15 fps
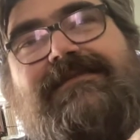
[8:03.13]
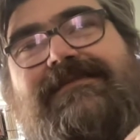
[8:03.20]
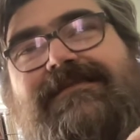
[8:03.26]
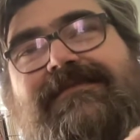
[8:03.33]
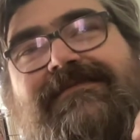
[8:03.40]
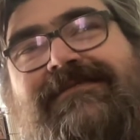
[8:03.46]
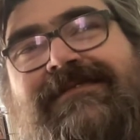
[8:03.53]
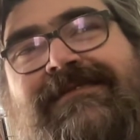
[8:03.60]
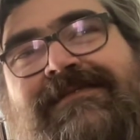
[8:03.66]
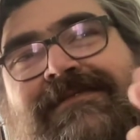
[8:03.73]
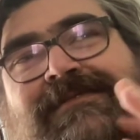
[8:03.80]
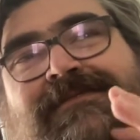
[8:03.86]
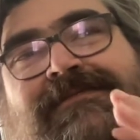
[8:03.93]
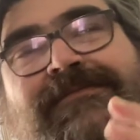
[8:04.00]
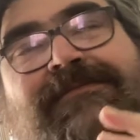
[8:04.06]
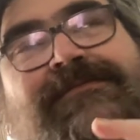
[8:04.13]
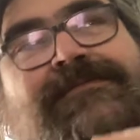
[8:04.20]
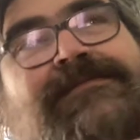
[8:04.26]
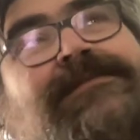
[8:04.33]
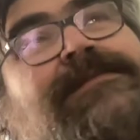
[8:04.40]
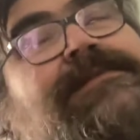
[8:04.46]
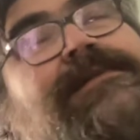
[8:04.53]
i don't
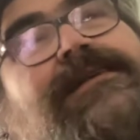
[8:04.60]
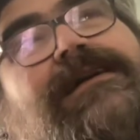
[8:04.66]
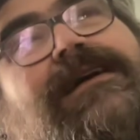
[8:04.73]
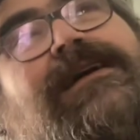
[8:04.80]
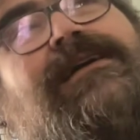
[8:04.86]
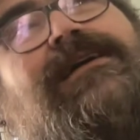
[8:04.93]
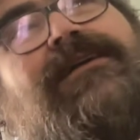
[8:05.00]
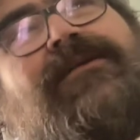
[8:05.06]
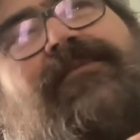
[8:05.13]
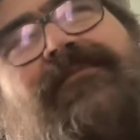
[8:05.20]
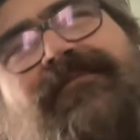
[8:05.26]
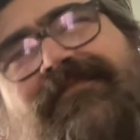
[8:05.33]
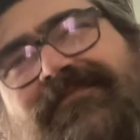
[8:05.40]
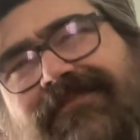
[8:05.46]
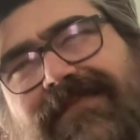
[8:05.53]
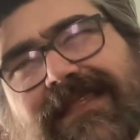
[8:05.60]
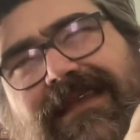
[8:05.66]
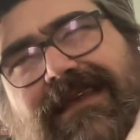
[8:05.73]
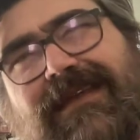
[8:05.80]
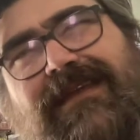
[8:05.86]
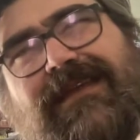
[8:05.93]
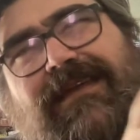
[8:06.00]
know um,
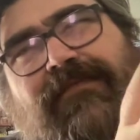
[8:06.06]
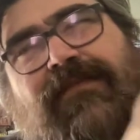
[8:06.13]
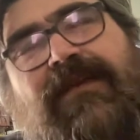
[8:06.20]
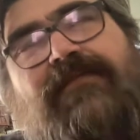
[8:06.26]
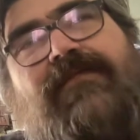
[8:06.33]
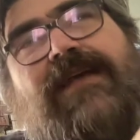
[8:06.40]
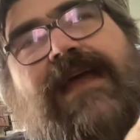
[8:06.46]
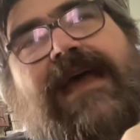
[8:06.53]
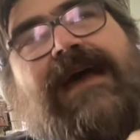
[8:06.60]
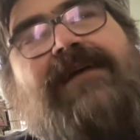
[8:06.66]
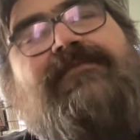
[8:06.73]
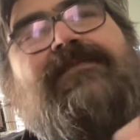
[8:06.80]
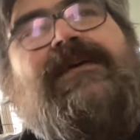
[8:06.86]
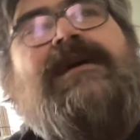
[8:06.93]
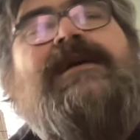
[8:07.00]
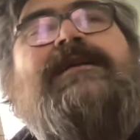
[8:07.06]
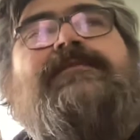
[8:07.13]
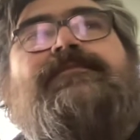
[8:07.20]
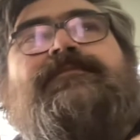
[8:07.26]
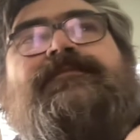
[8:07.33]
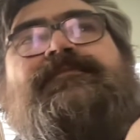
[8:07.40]
if you ever have that